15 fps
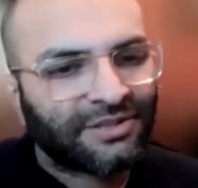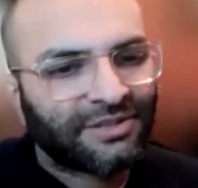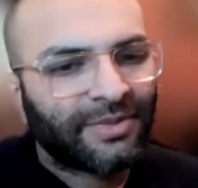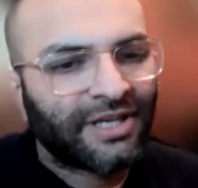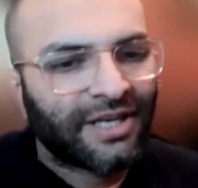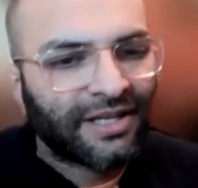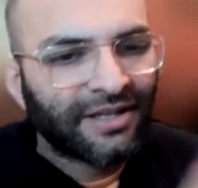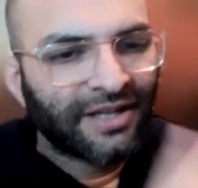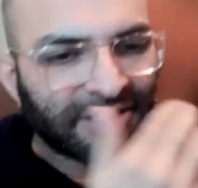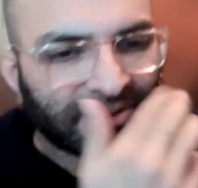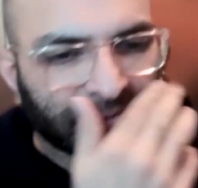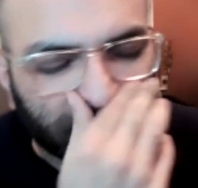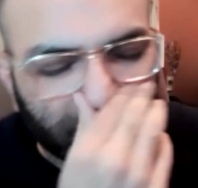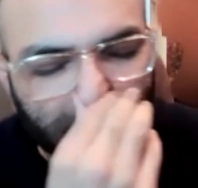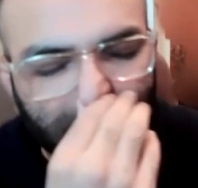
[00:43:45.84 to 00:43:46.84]
but let's
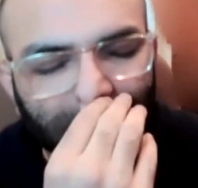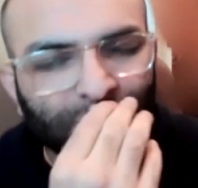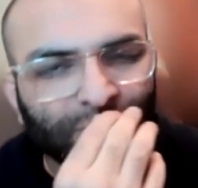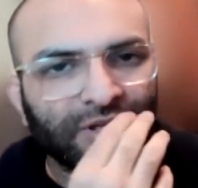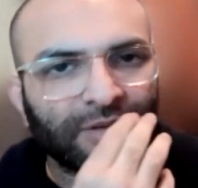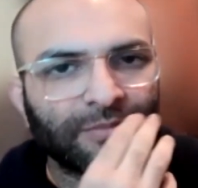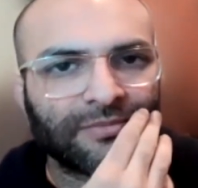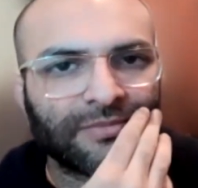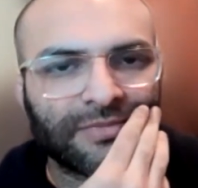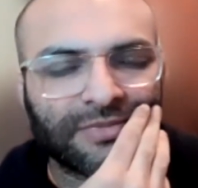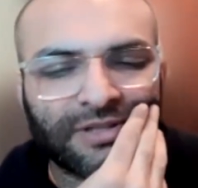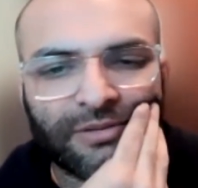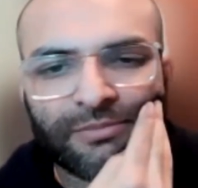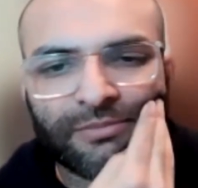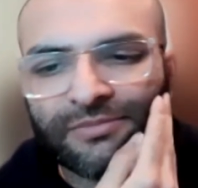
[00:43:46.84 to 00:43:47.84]
pivot to
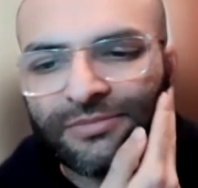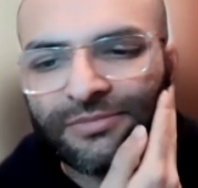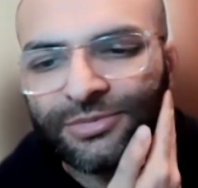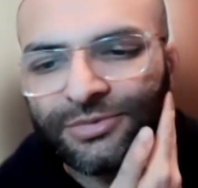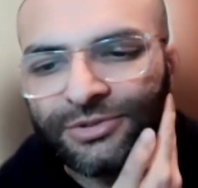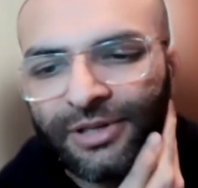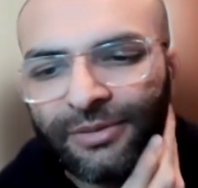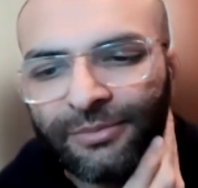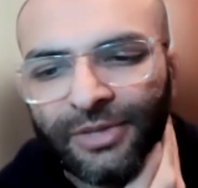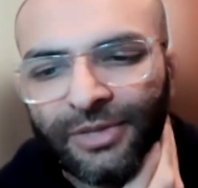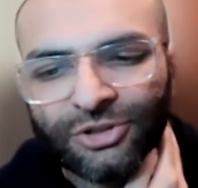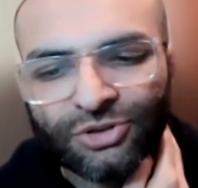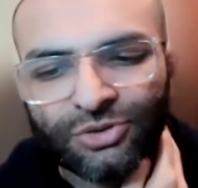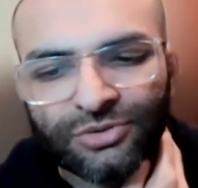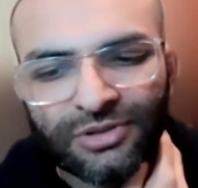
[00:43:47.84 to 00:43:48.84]
some
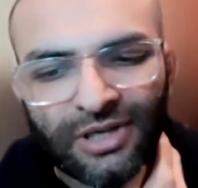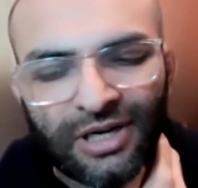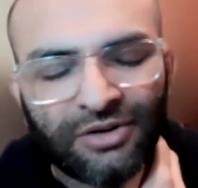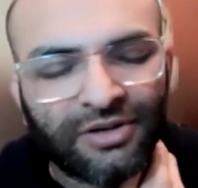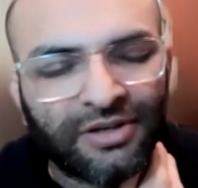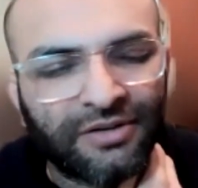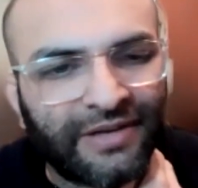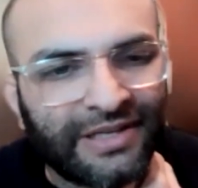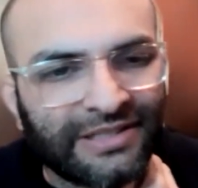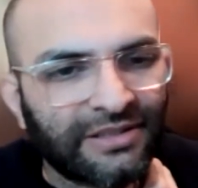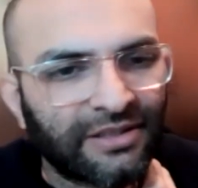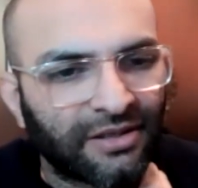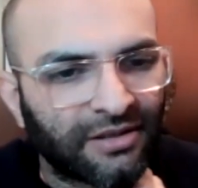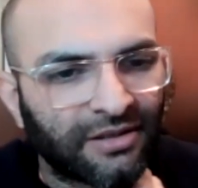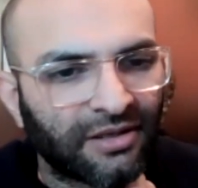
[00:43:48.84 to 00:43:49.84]
issues around
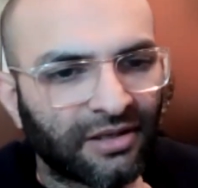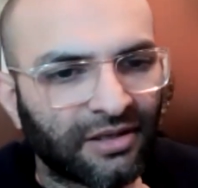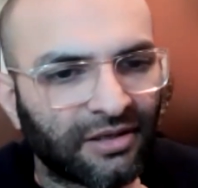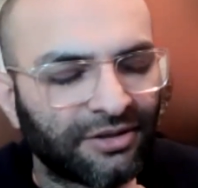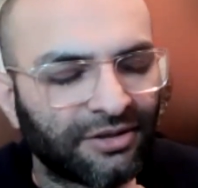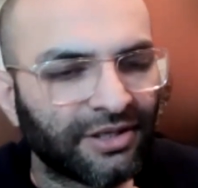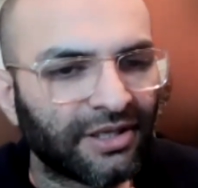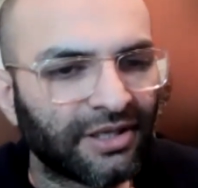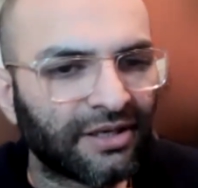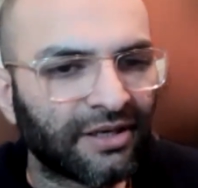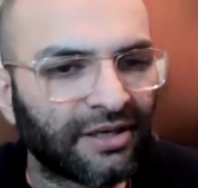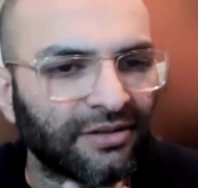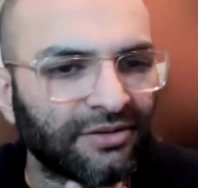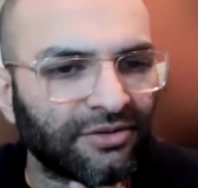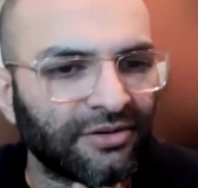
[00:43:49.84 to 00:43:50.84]
investing in the country
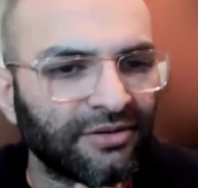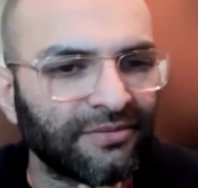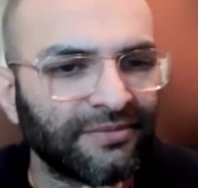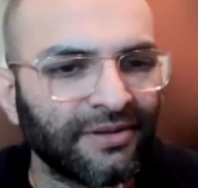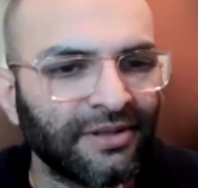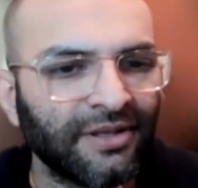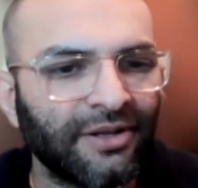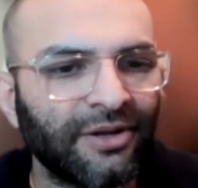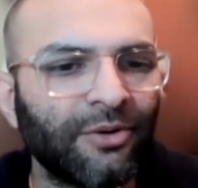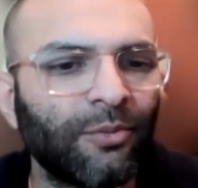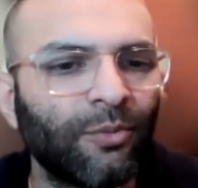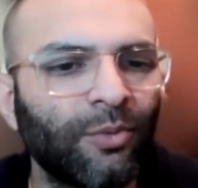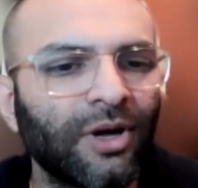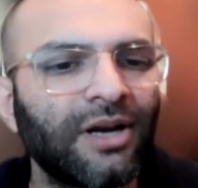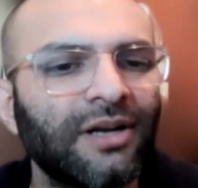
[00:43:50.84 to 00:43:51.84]
and sort of
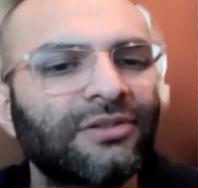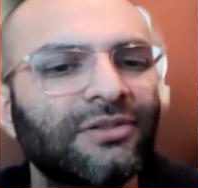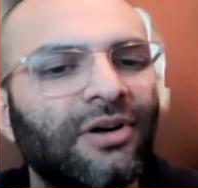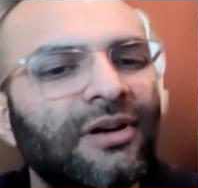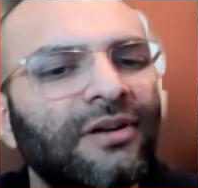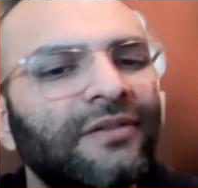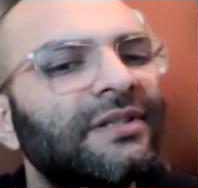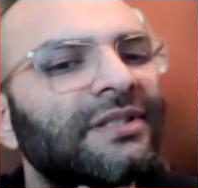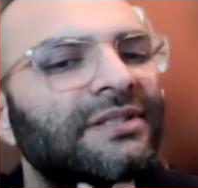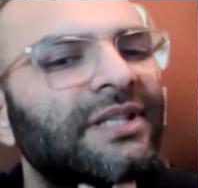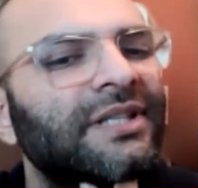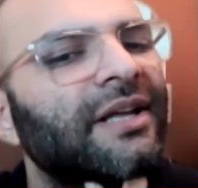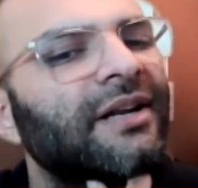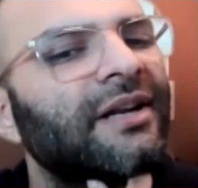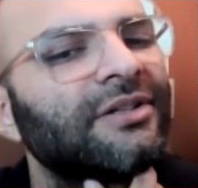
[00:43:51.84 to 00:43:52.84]
what does all of this
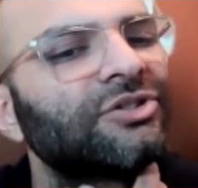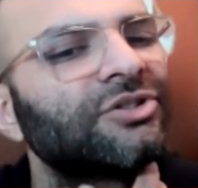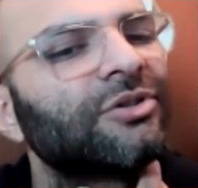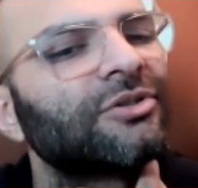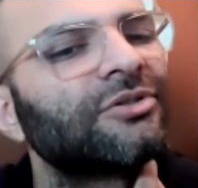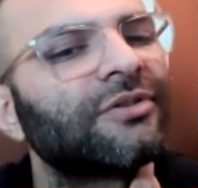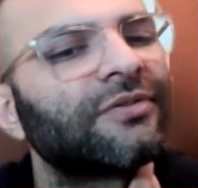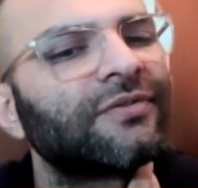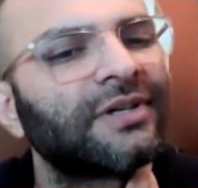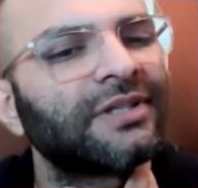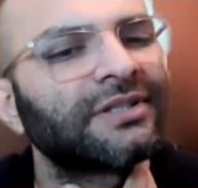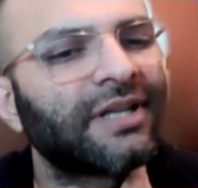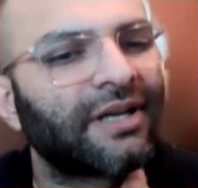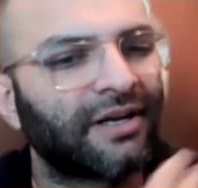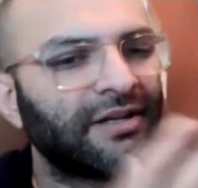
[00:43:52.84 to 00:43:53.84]
data show? So
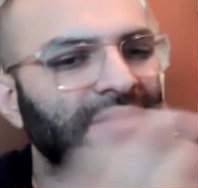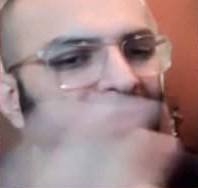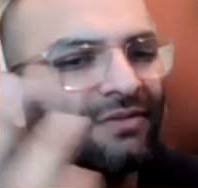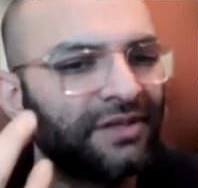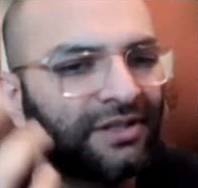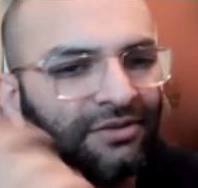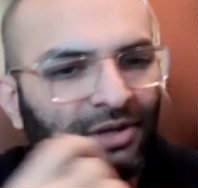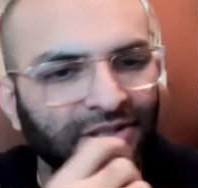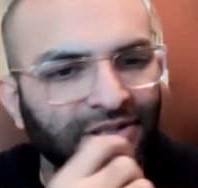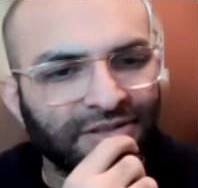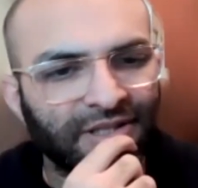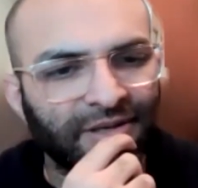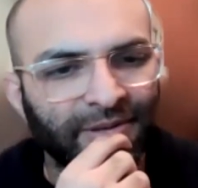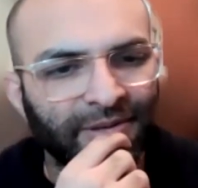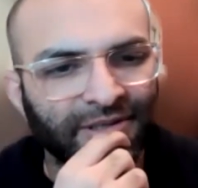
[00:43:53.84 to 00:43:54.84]
first, like Ali Faiz
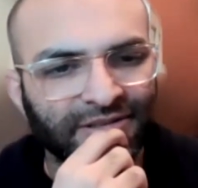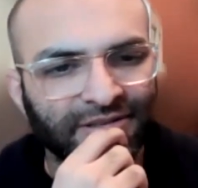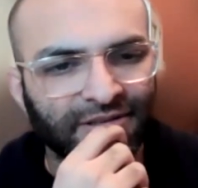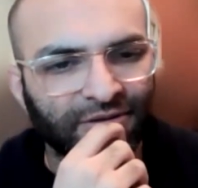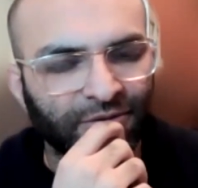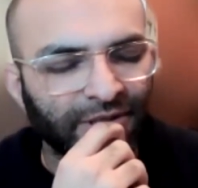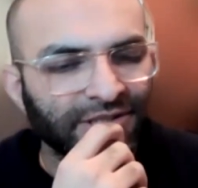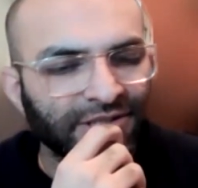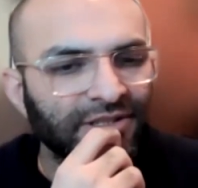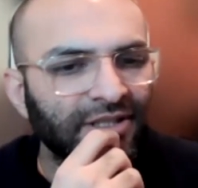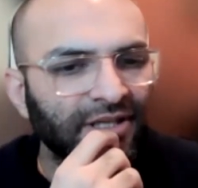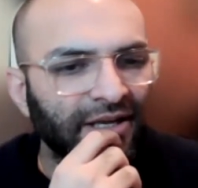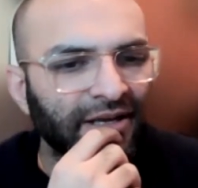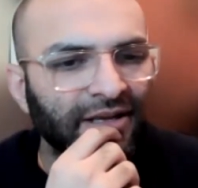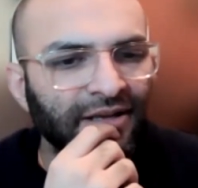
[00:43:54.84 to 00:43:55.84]
Ahmed has a question,
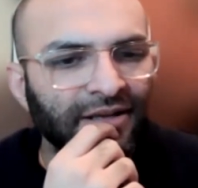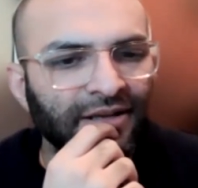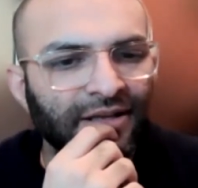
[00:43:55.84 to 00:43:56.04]
like